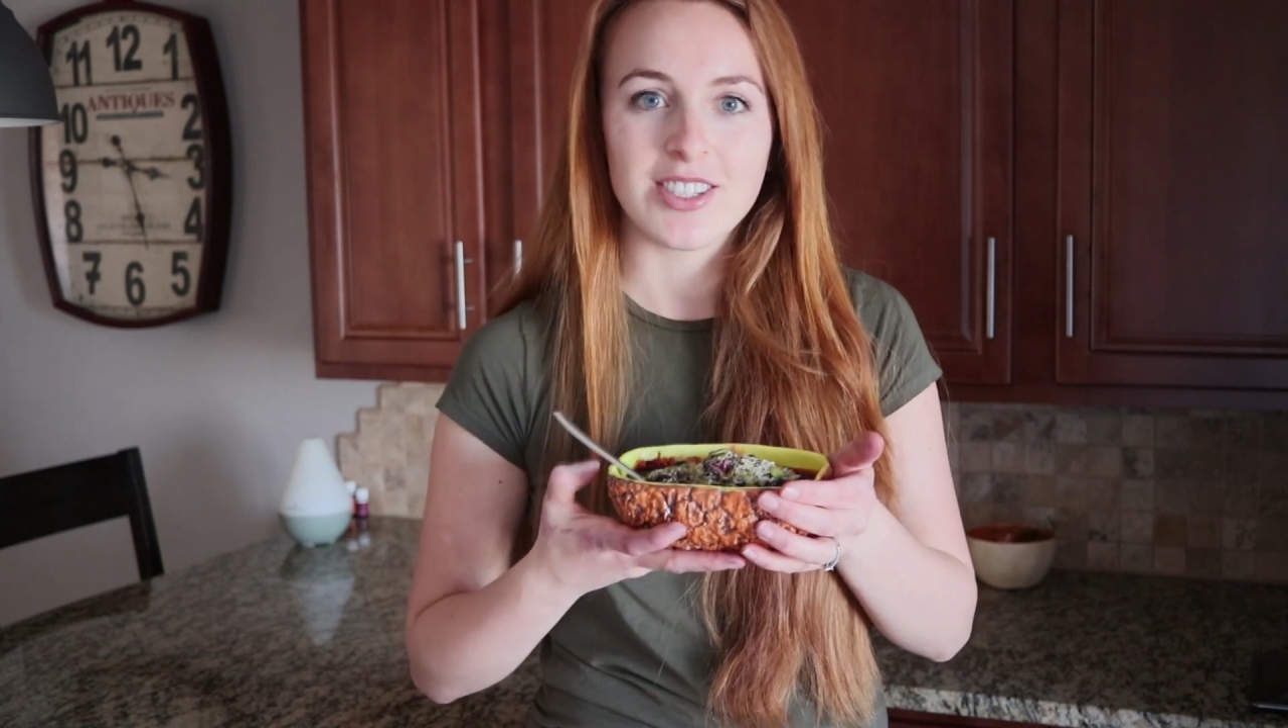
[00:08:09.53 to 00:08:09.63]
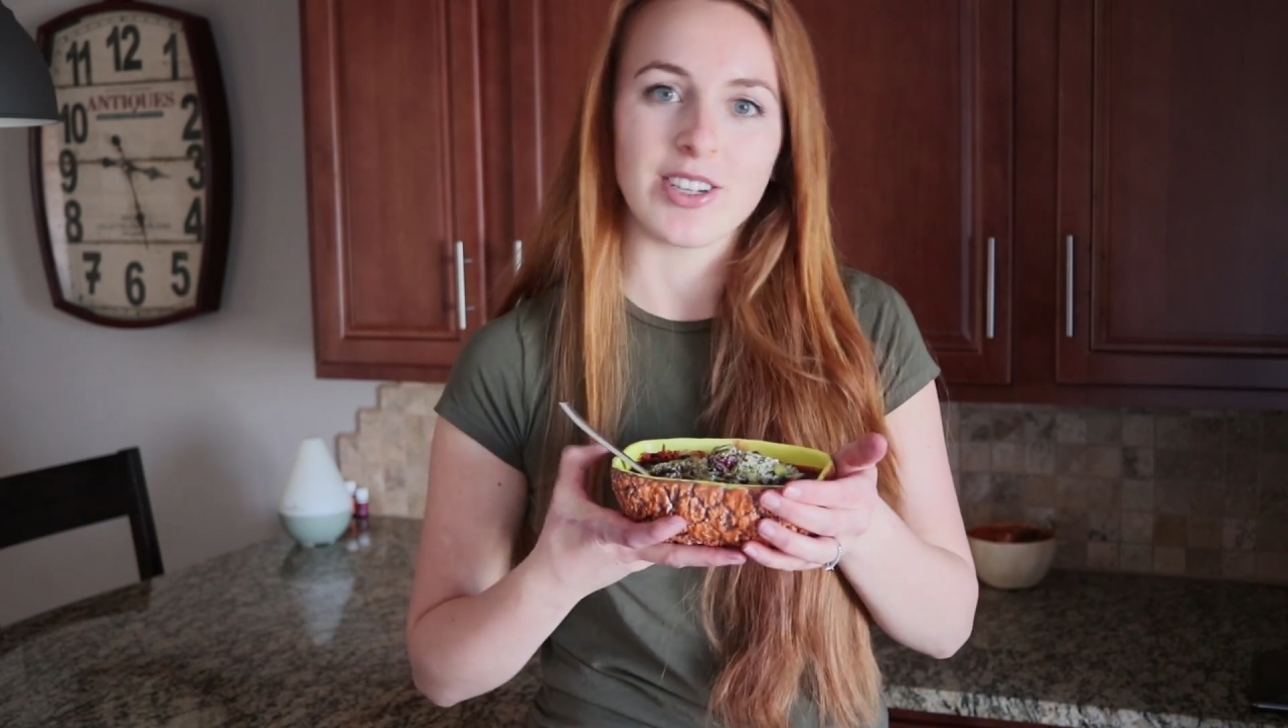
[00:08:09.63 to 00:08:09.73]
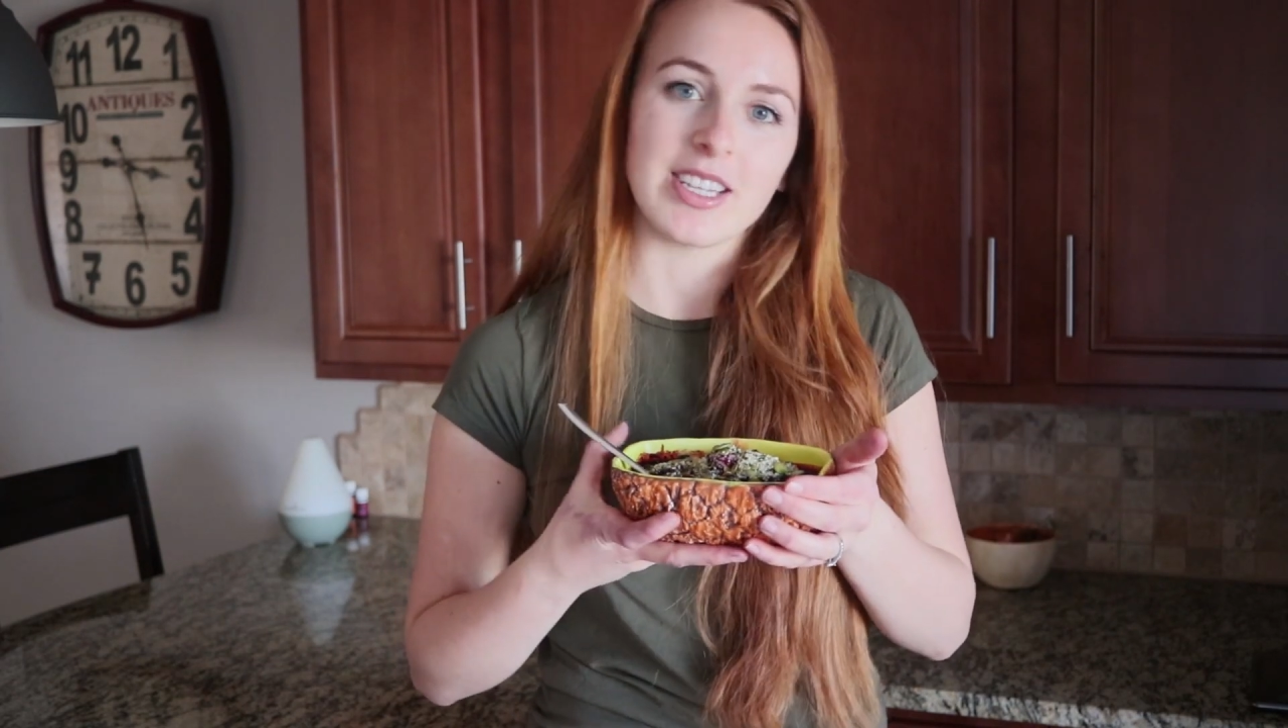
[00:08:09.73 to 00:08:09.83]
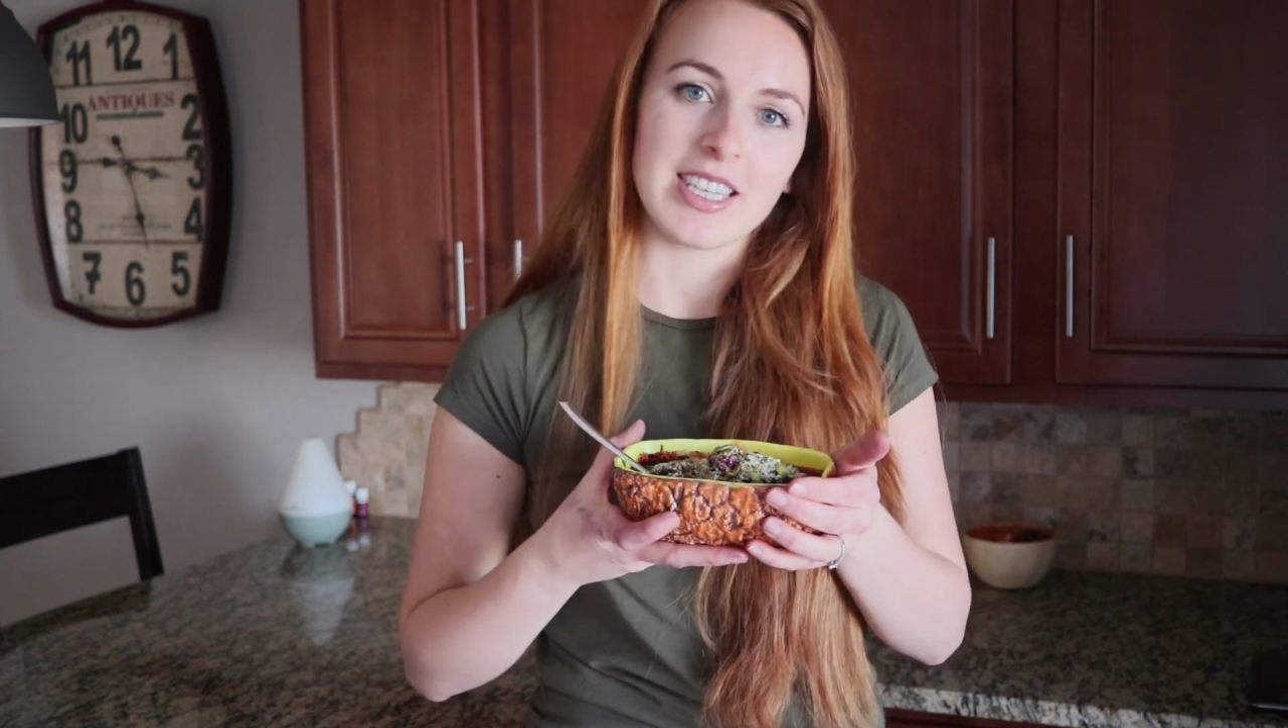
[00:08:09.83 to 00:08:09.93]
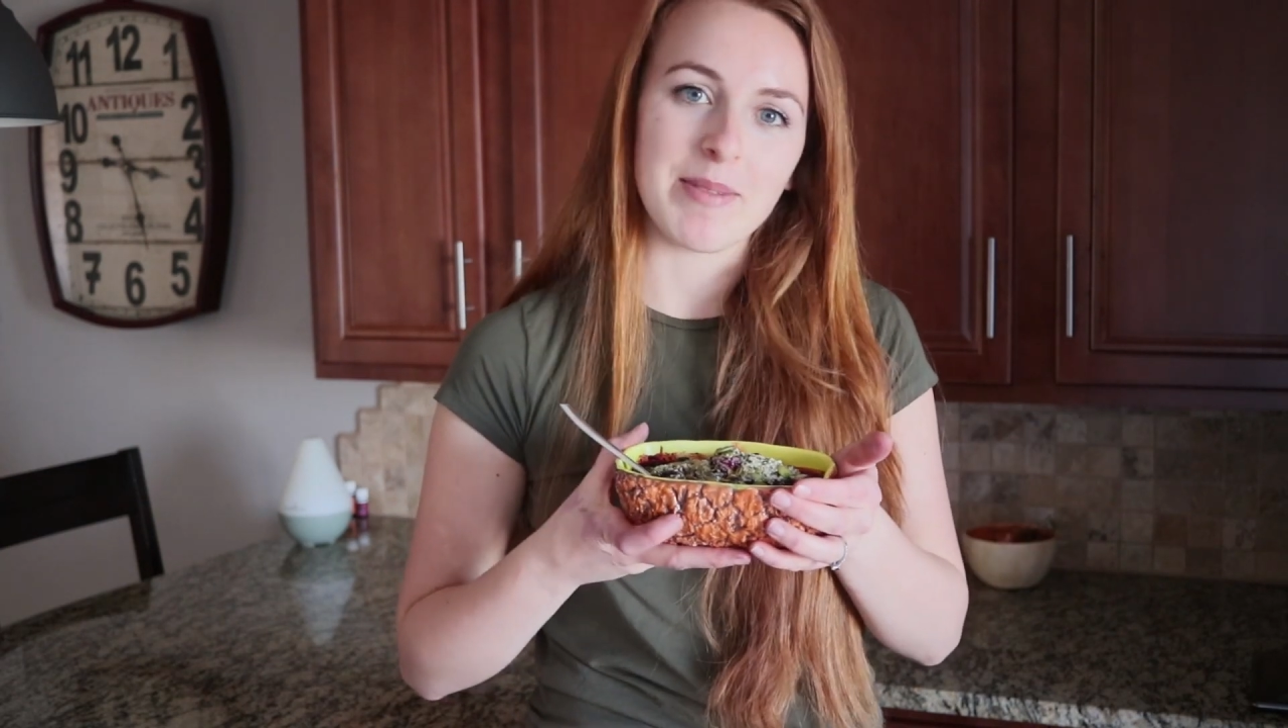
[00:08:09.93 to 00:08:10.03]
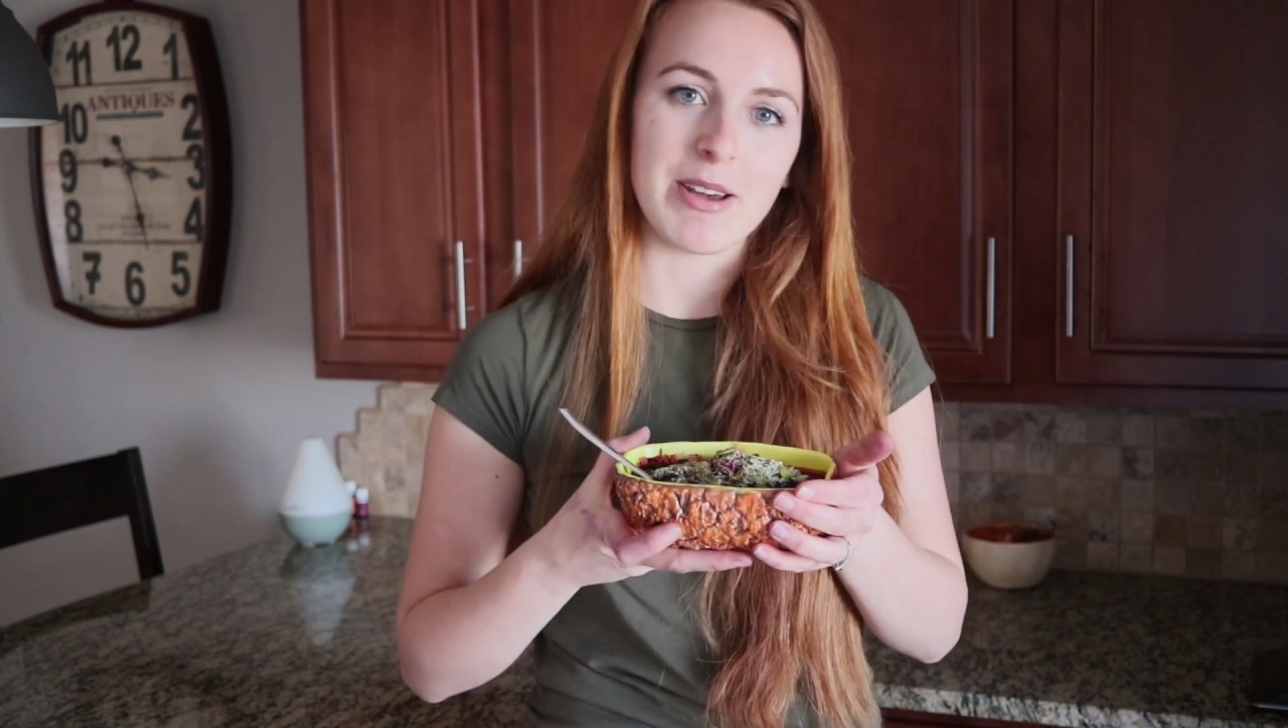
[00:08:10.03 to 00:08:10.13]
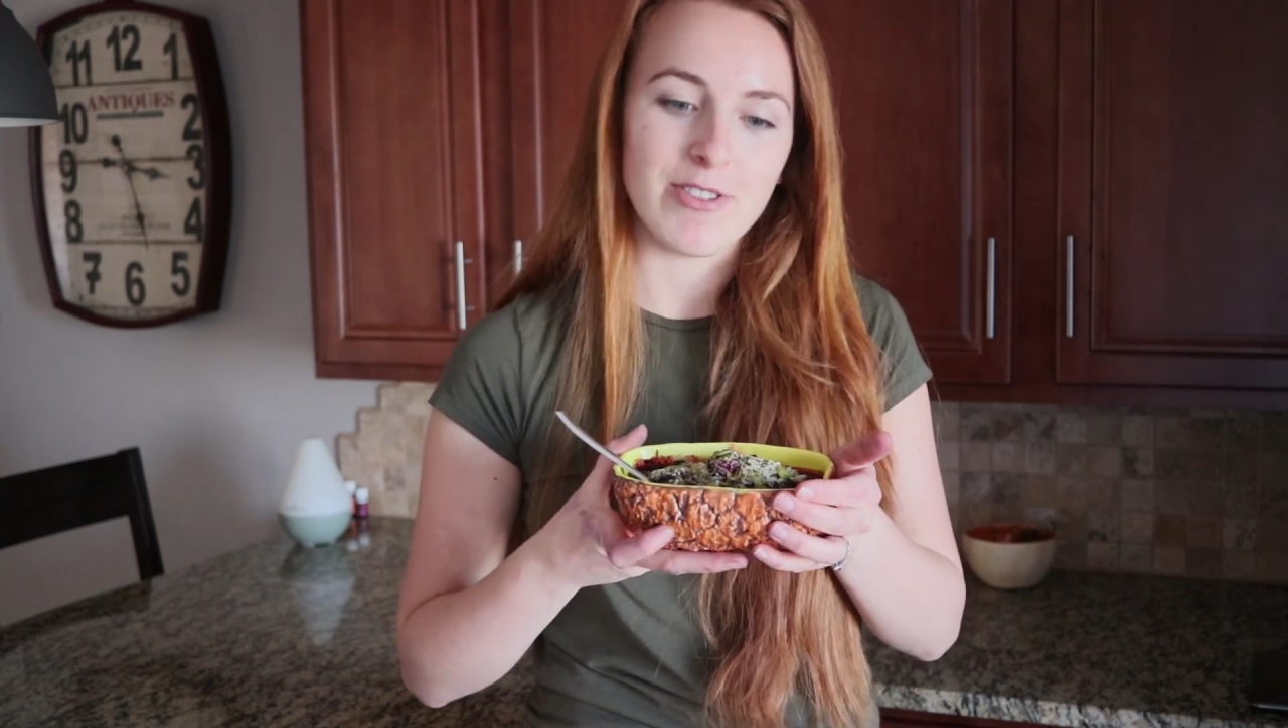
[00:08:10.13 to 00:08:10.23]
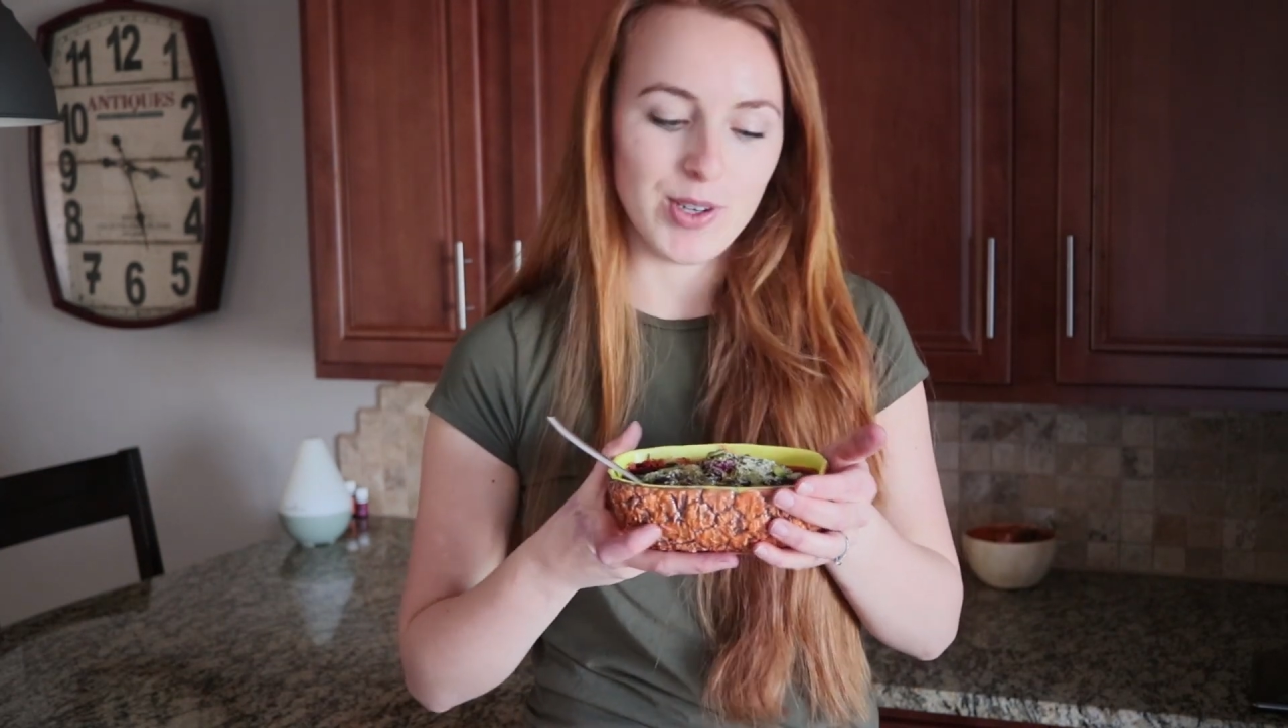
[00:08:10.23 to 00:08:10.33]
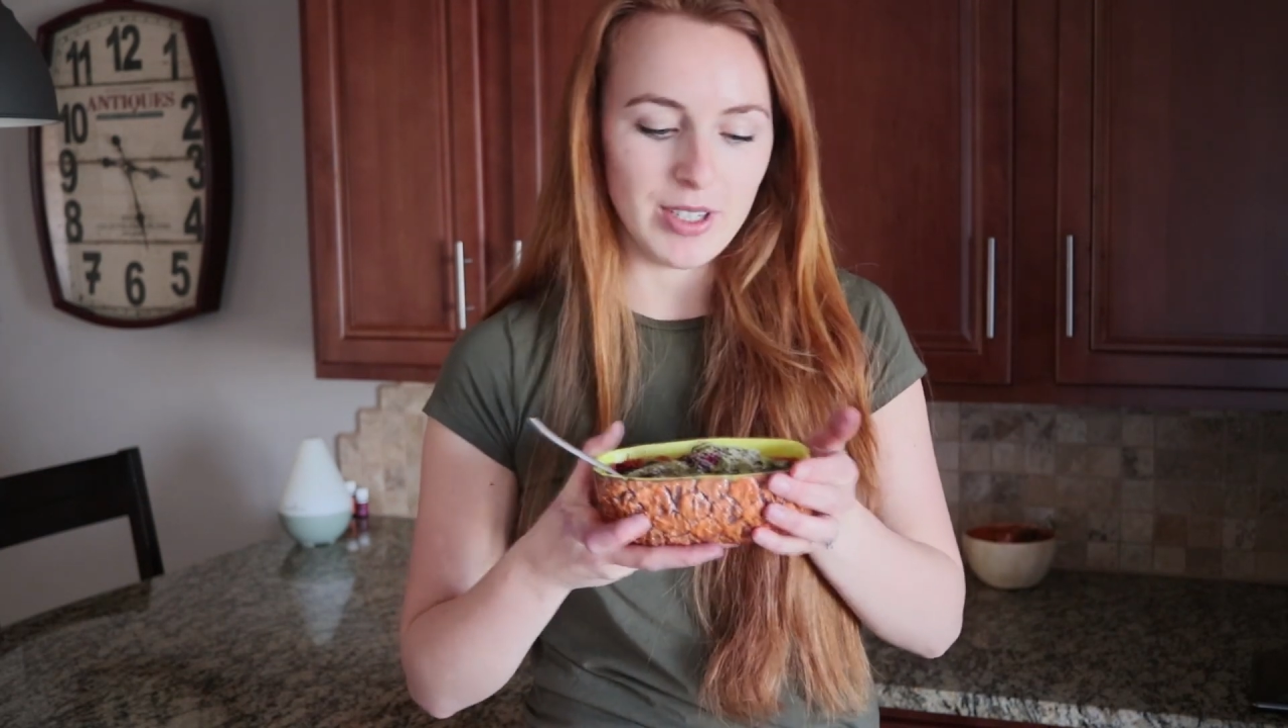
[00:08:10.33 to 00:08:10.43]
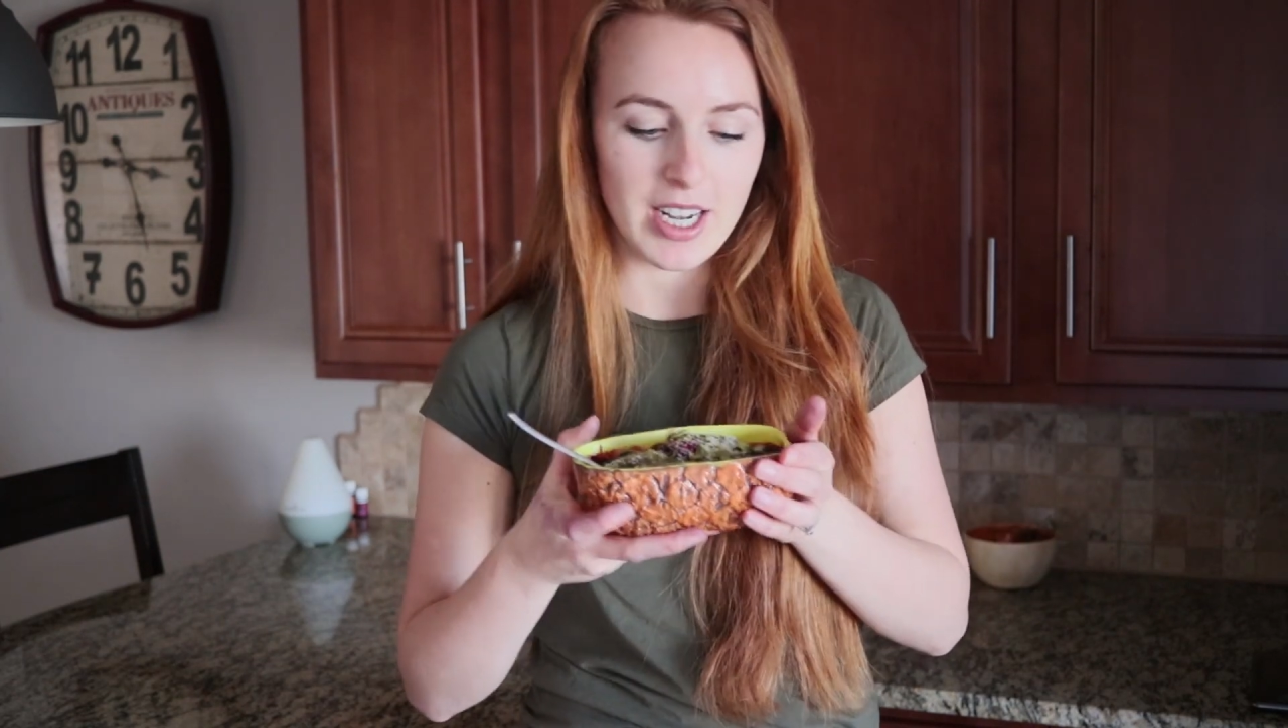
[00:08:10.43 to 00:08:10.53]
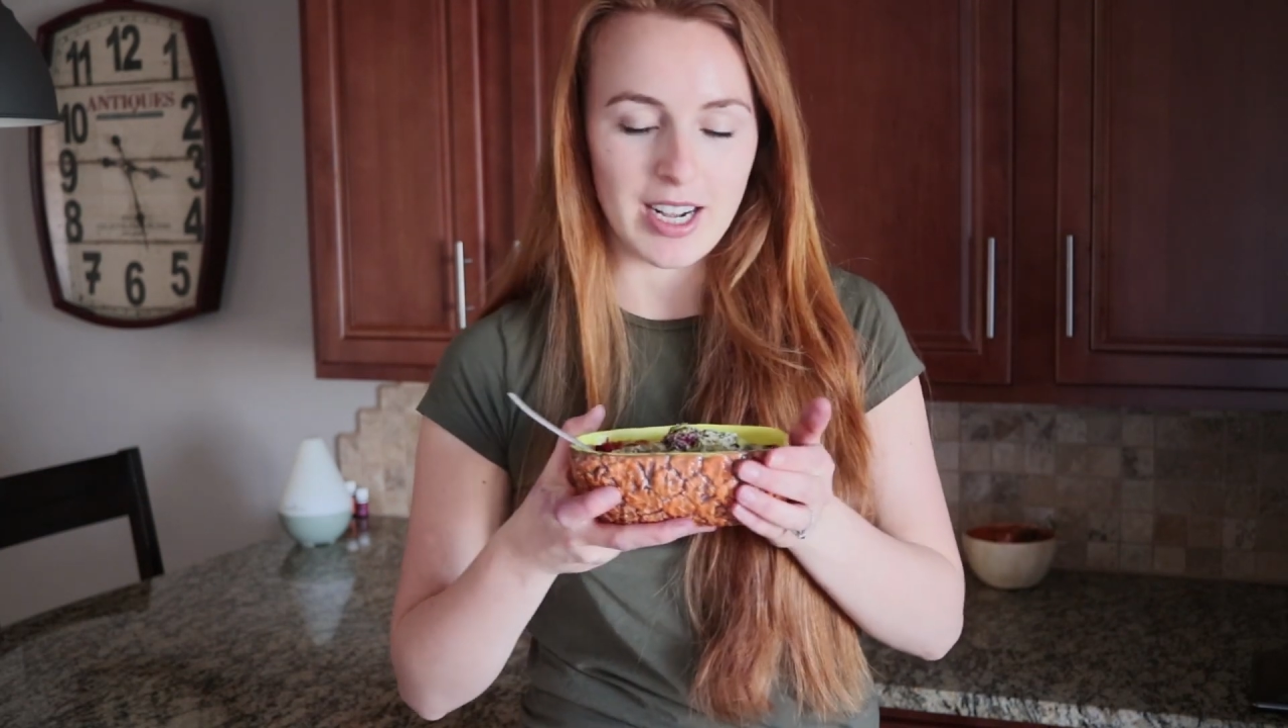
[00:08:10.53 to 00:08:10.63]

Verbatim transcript: So let's get my phone